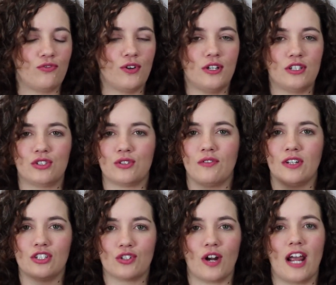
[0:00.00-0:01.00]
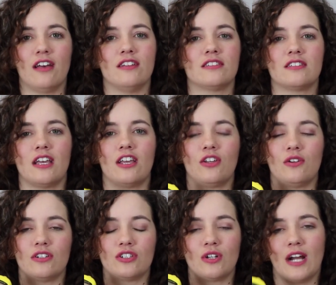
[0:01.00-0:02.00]
foot driven trails. Like
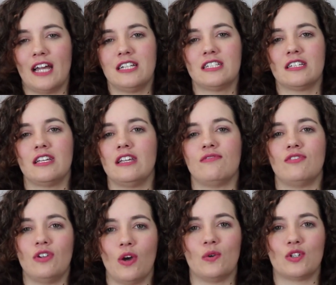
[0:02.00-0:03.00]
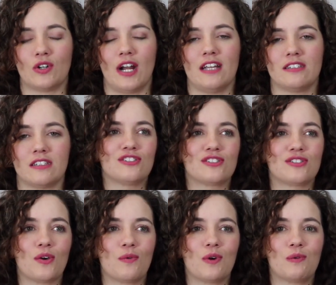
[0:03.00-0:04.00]
you're trying to leave no trace.
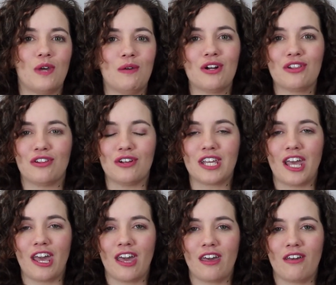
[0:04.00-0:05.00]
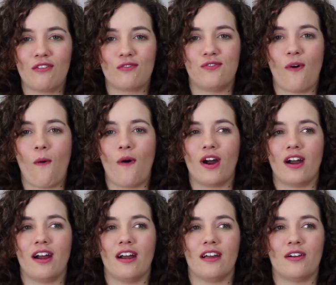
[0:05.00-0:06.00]
So when we were looking
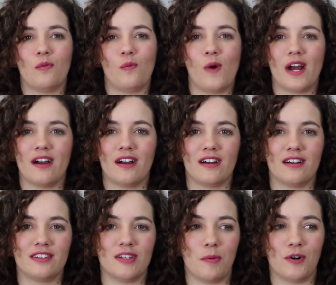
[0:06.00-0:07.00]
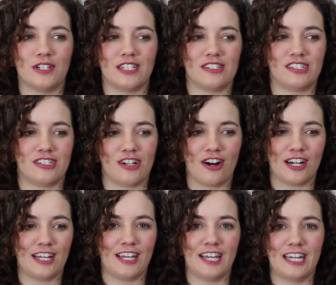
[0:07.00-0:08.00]
for where the portage
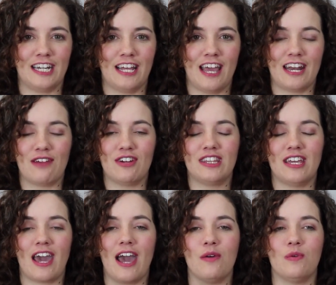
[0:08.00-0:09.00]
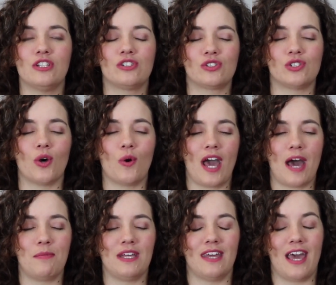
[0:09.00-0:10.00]
started and everything, I was so
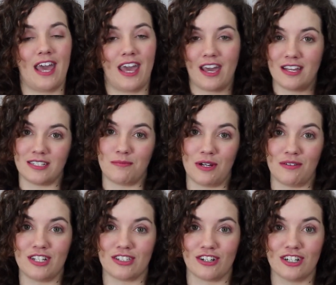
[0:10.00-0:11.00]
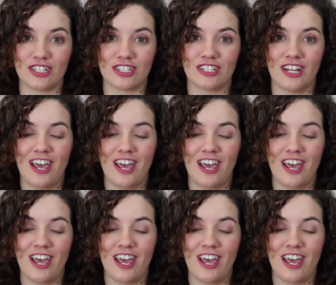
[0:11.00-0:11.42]
happy that A, I did my research